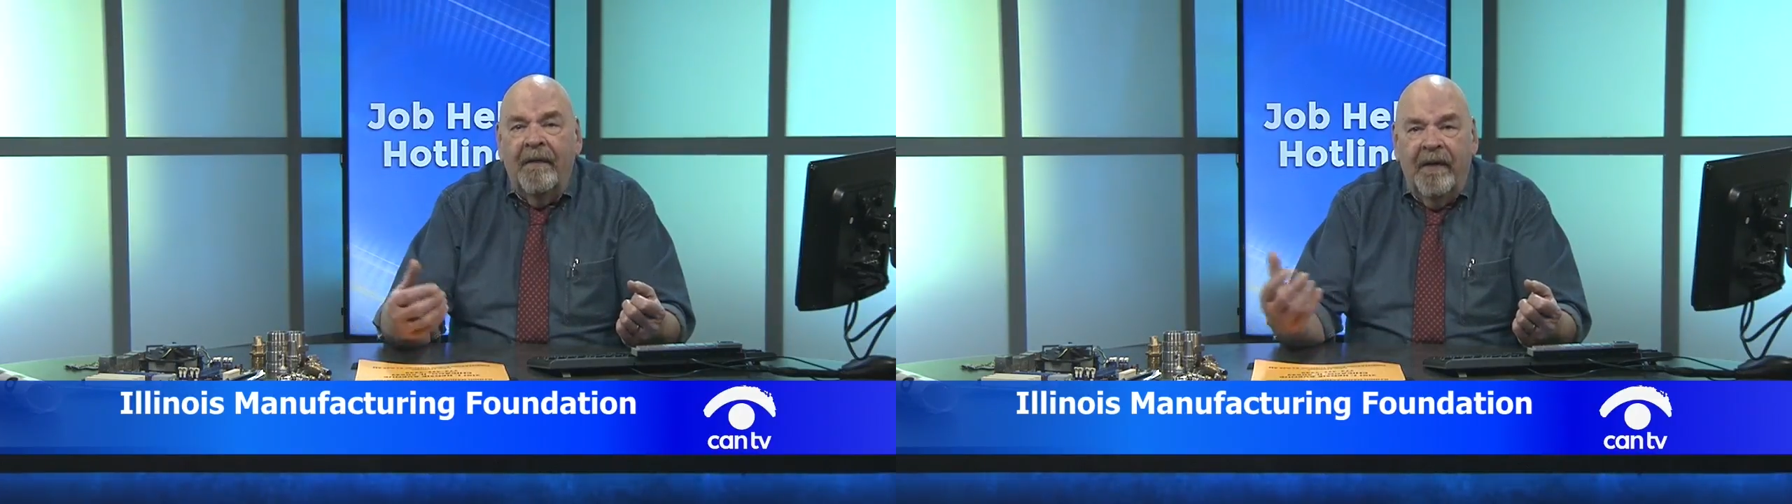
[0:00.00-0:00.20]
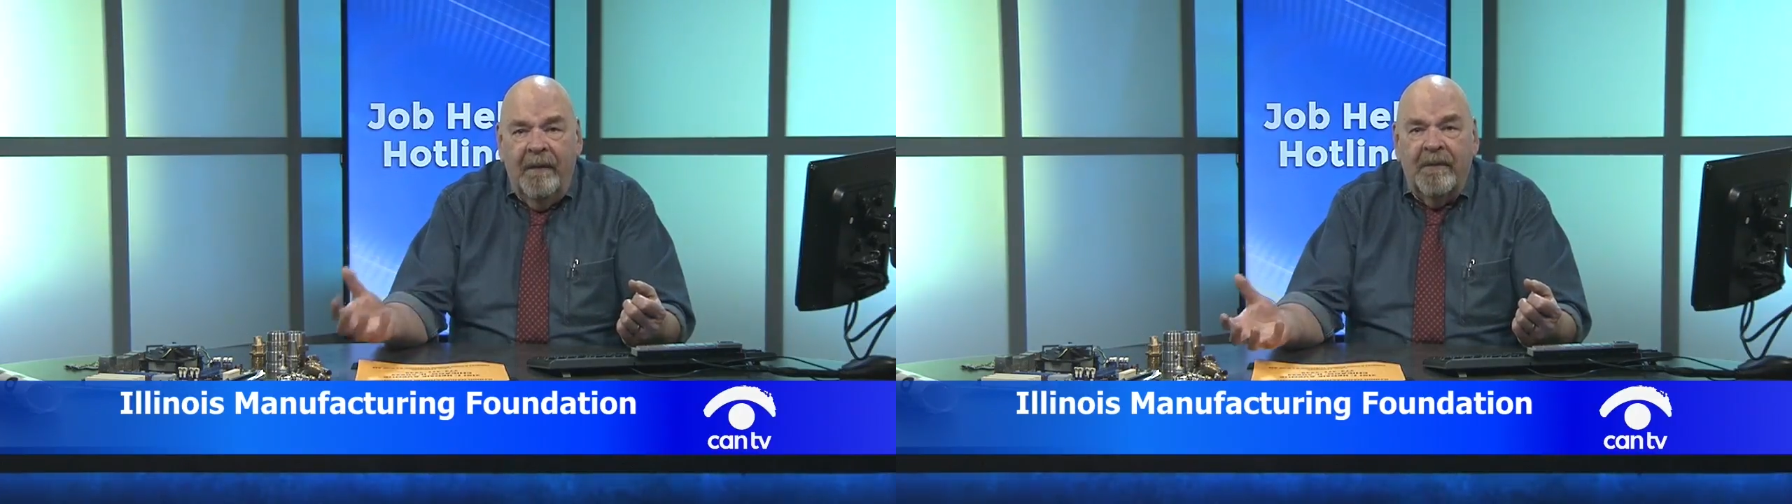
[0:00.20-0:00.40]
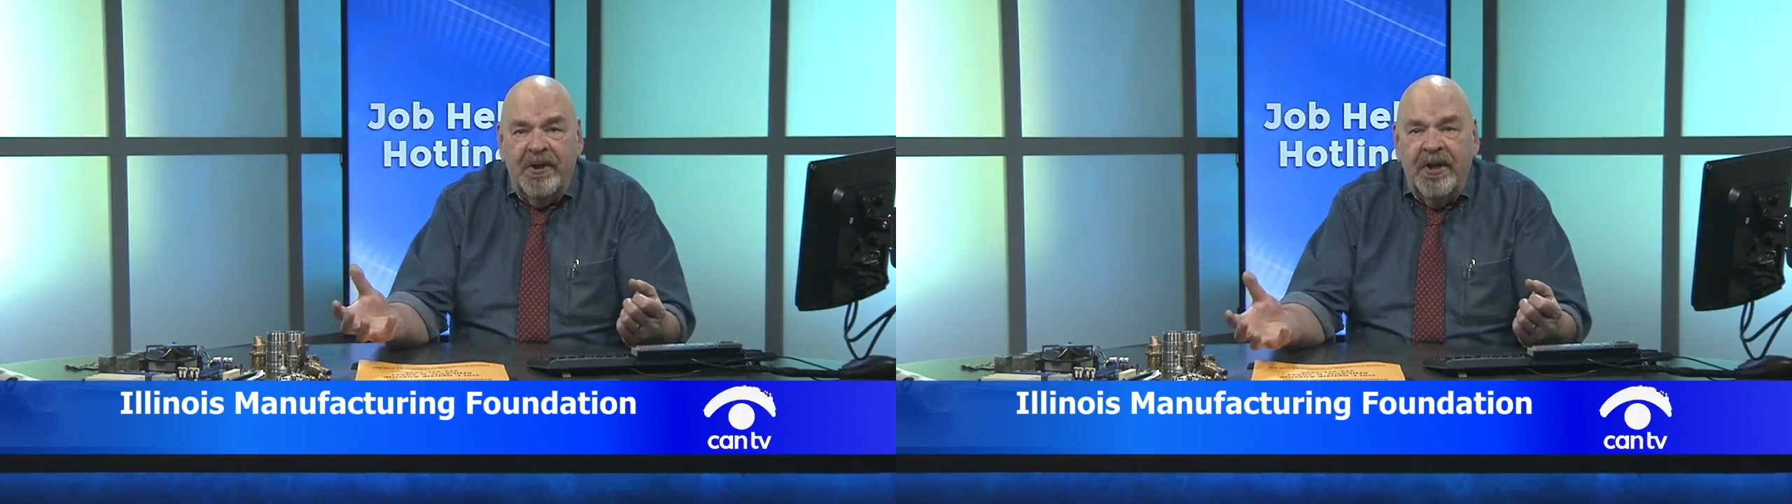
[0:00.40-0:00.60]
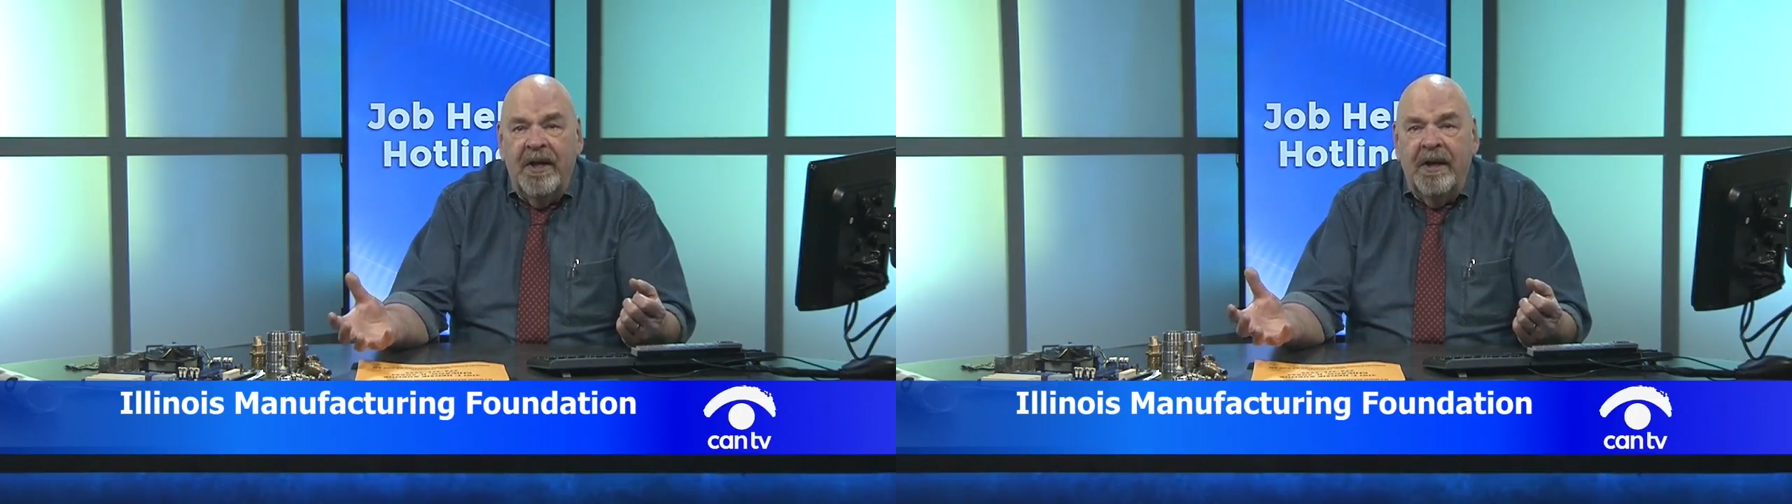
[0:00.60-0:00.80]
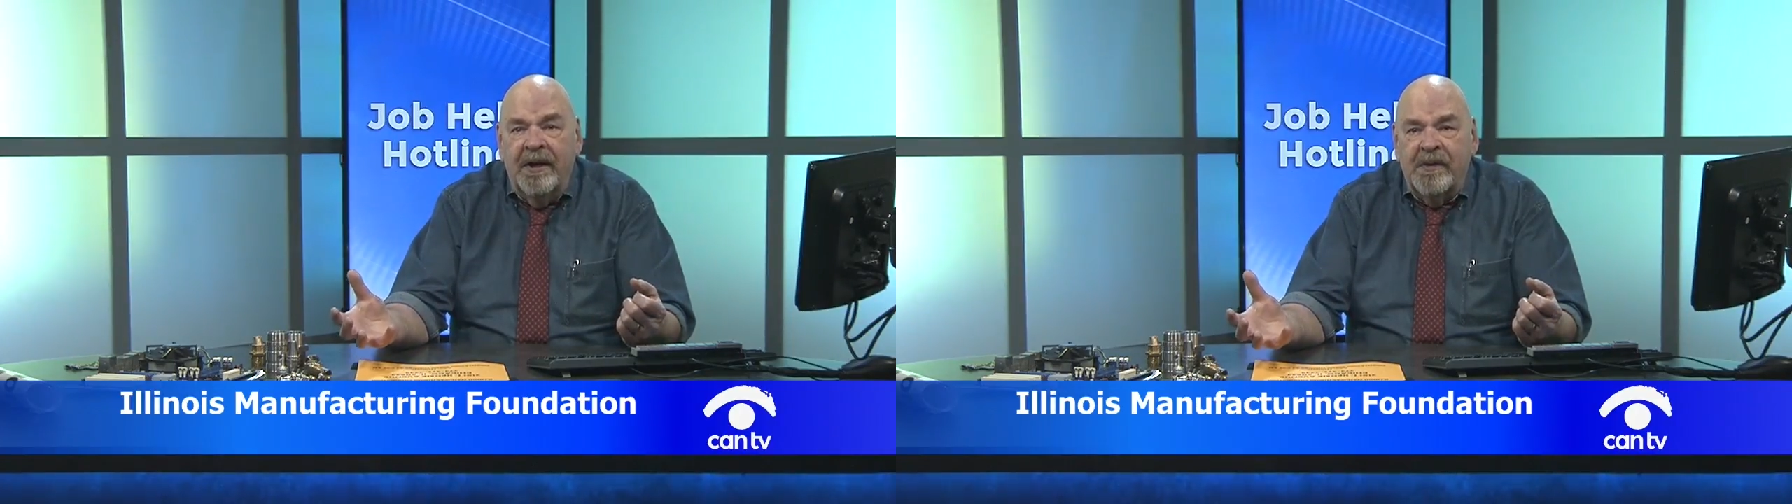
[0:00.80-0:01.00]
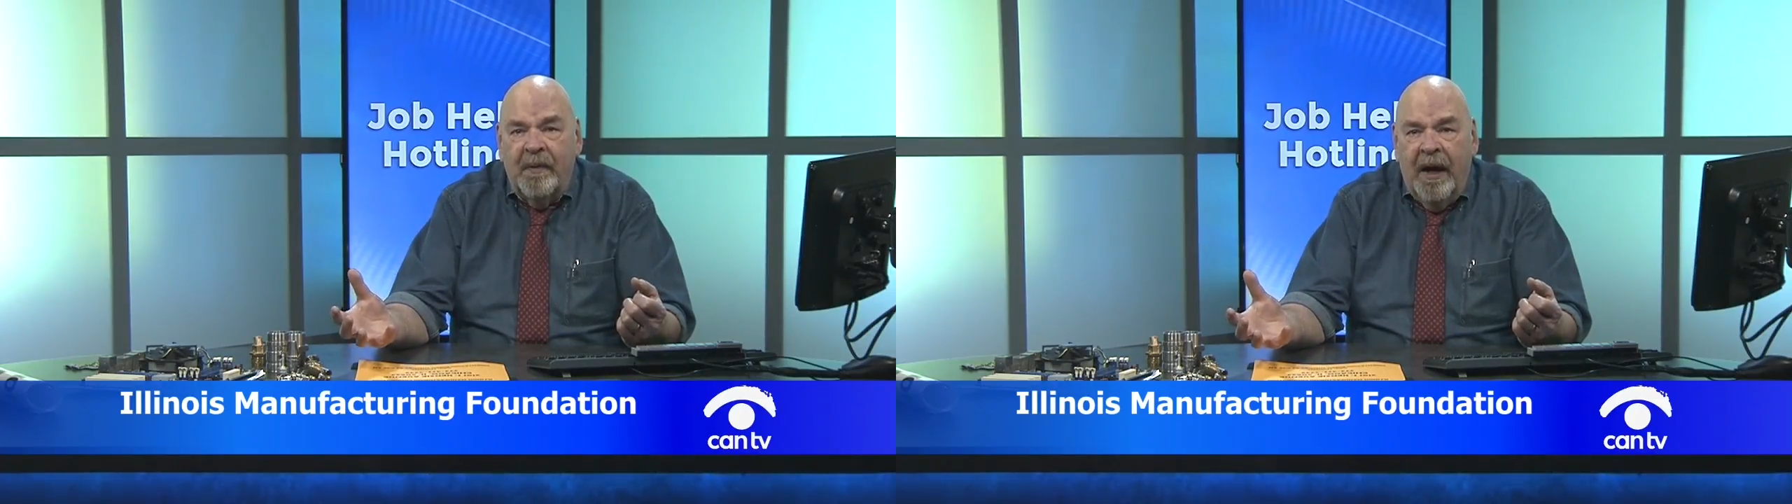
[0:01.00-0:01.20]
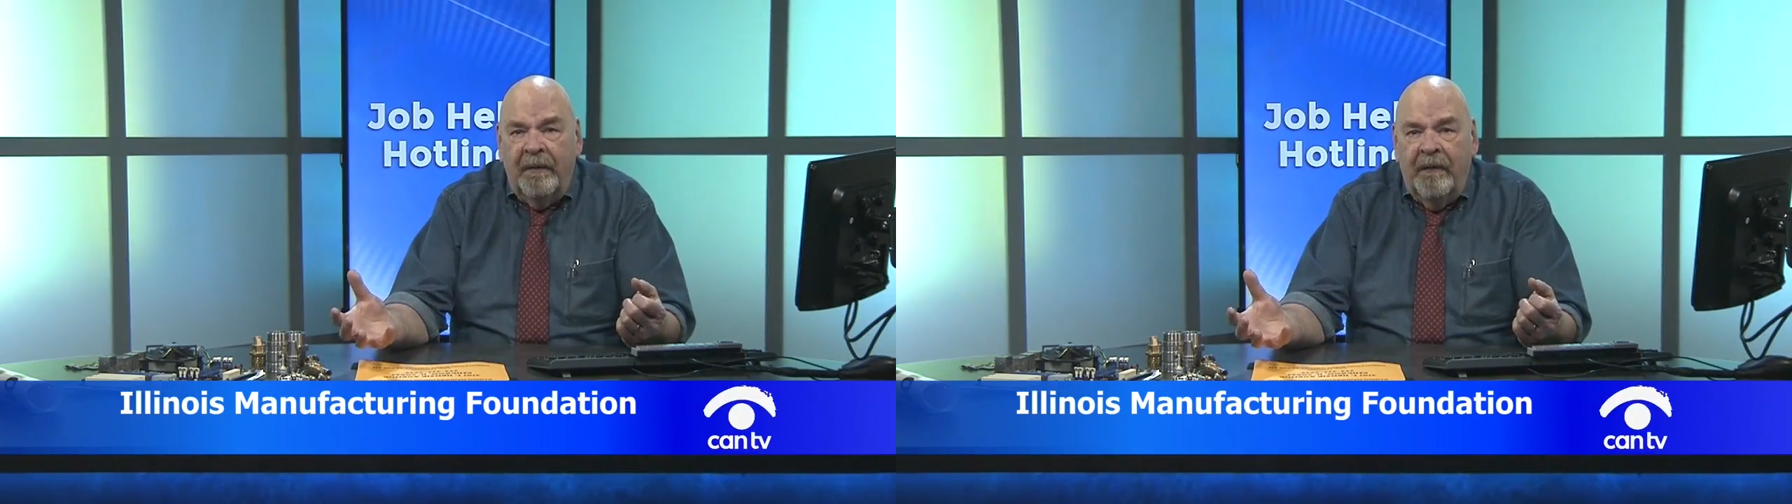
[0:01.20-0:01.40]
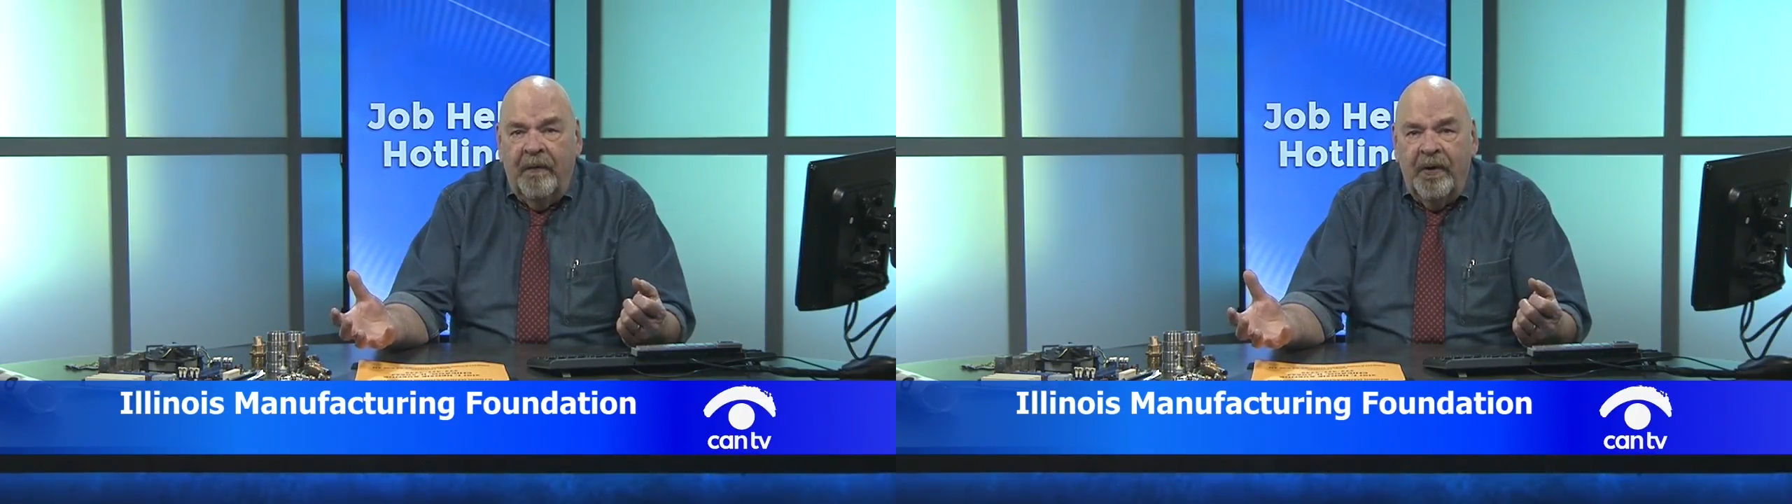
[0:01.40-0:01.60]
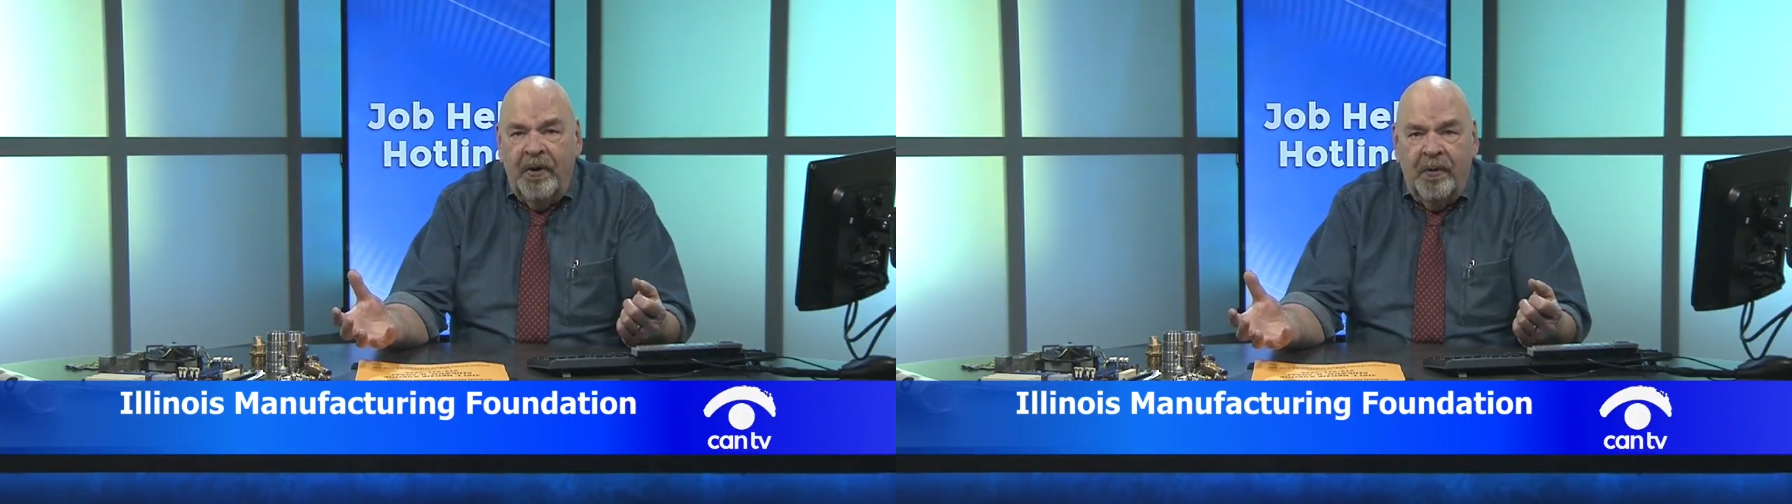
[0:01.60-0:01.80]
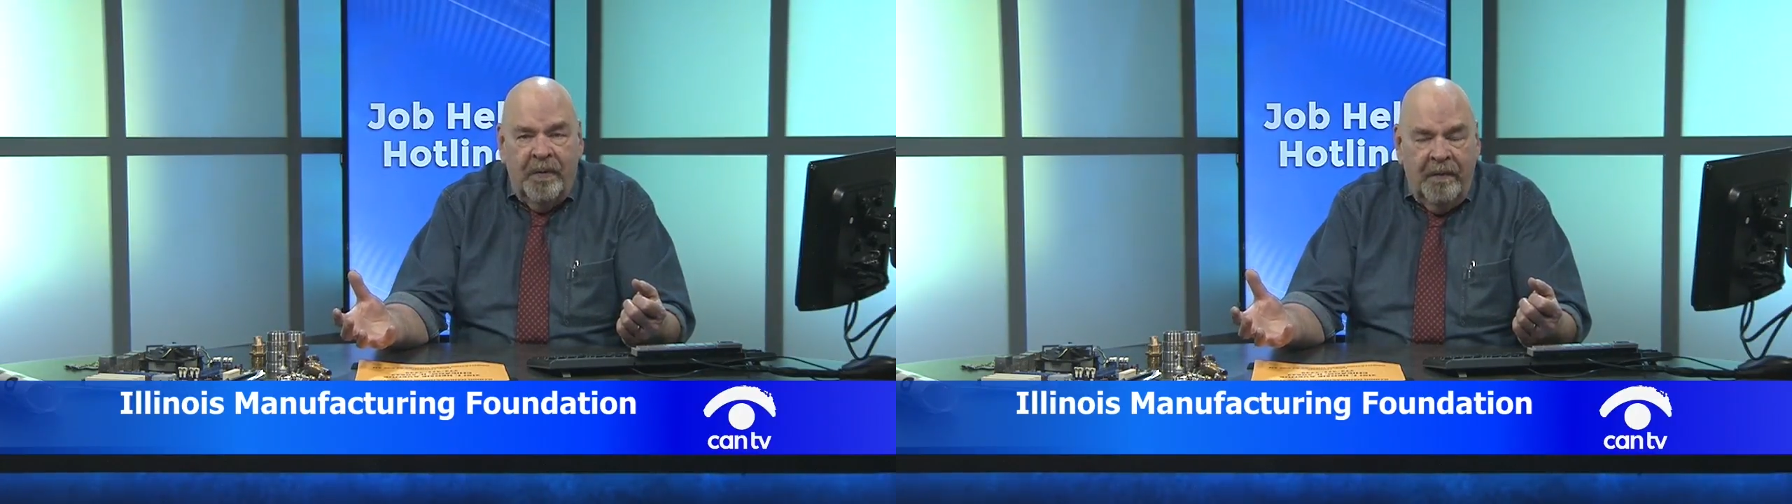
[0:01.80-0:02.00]
then machining is probably for
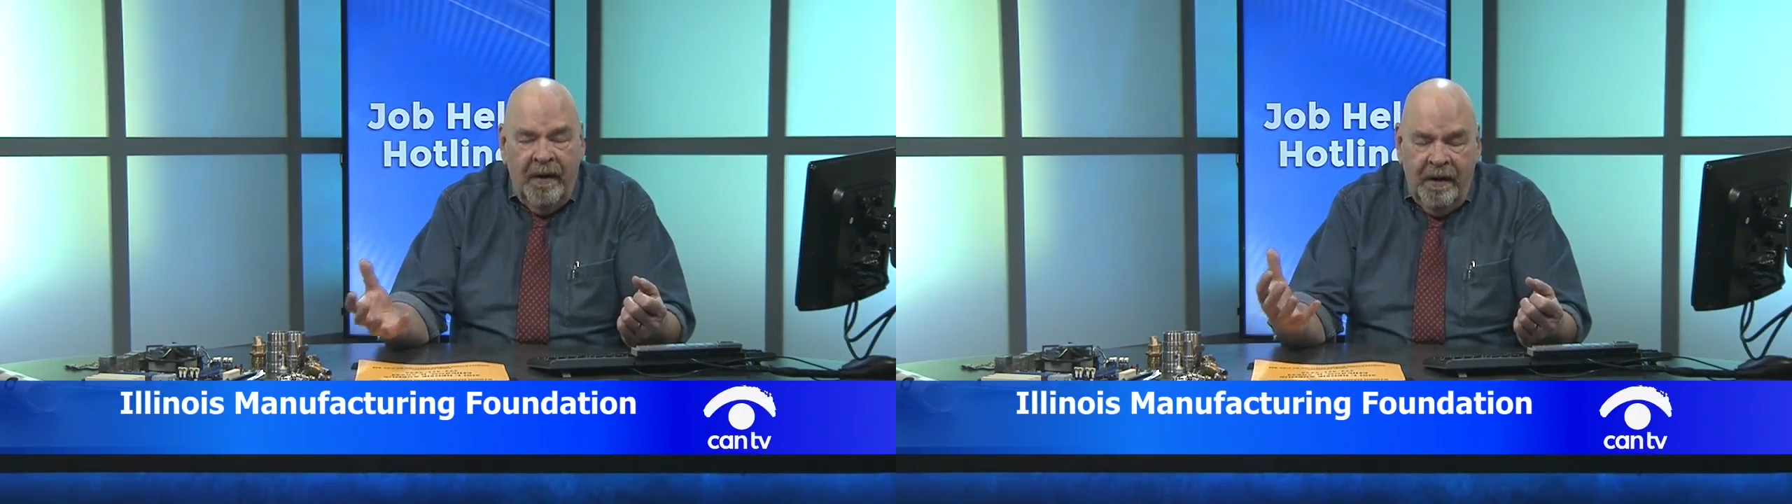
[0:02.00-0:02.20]
you.